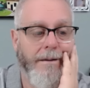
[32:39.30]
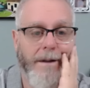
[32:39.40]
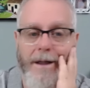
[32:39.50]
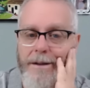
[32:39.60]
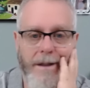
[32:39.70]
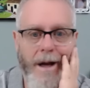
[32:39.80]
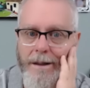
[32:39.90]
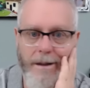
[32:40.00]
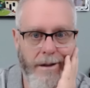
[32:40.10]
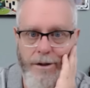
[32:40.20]
It's
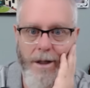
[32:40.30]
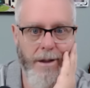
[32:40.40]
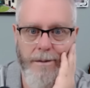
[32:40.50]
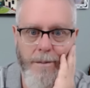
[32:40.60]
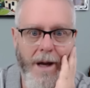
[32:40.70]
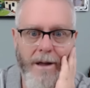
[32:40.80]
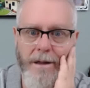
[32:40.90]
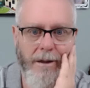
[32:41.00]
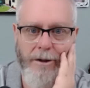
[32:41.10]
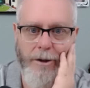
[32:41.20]
not going to shut its mouth
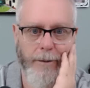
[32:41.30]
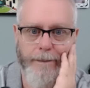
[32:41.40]
on you.